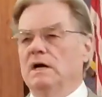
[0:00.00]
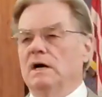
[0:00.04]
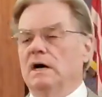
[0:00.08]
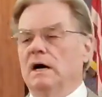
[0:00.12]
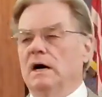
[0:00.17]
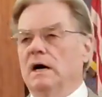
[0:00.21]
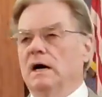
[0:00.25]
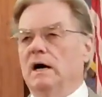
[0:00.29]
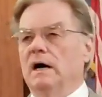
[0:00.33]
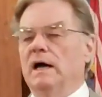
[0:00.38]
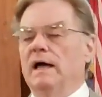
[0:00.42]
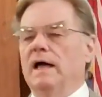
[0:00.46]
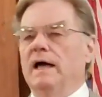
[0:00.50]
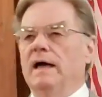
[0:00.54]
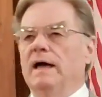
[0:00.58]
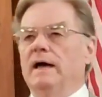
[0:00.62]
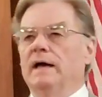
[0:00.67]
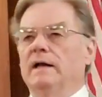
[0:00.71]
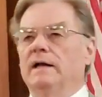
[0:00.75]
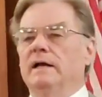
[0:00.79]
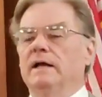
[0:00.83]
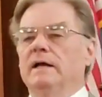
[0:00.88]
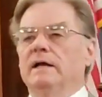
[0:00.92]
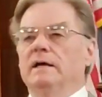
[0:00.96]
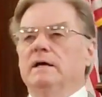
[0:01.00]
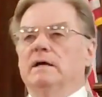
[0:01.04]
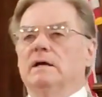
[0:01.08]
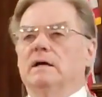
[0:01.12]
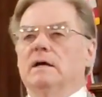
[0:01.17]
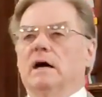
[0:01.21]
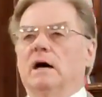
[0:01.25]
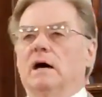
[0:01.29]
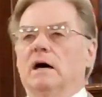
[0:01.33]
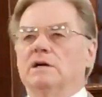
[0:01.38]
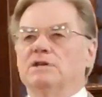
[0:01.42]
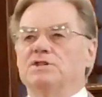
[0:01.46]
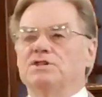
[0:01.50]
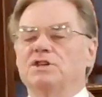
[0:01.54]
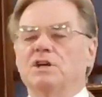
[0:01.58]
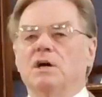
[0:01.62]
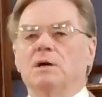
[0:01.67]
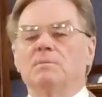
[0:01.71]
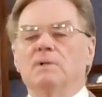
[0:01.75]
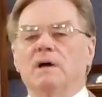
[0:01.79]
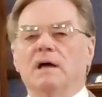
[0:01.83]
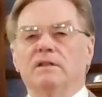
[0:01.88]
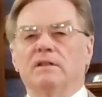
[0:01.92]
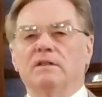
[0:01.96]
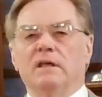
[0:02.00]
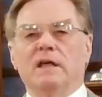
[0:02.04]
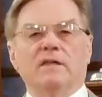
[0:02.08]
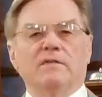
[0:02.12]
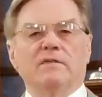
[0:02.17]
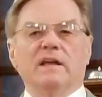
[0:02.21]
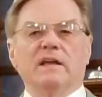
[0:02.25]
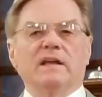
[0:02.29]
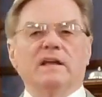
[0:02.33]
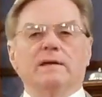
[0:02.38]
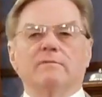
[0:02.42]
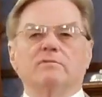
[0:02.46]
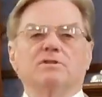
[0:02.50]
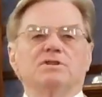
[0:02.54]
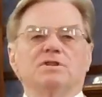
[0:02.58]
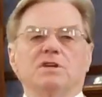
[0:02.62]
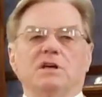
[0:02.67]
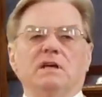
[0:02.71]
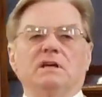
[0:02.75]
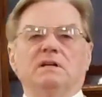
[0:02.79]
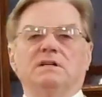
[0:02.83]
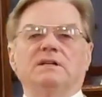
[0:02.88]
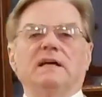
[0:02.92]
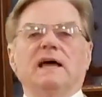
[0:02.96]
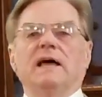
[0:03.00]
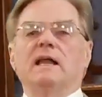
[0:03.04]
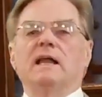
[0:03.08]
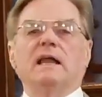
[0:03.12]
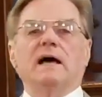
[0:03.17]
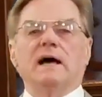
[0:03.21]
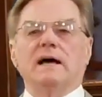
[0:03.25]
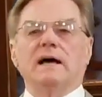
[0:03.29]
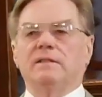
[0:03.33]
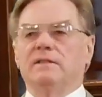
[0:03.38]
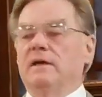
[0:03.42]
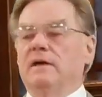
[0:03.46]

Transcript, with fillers: Uh, and uh, some they never see daylight.